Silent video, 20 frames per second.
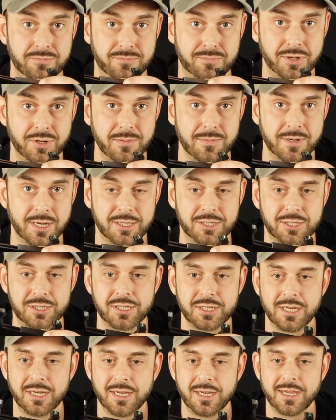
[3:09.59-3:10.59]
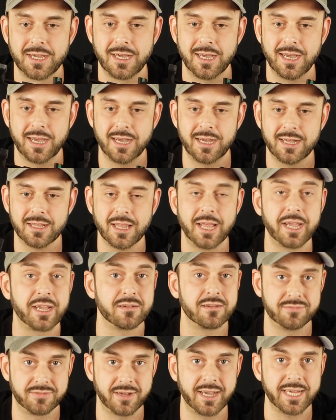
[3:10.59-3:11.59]
pretty much, like
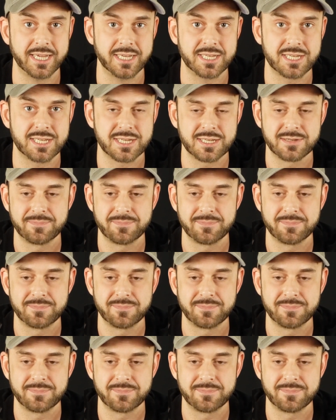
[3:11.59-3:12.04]
a vise.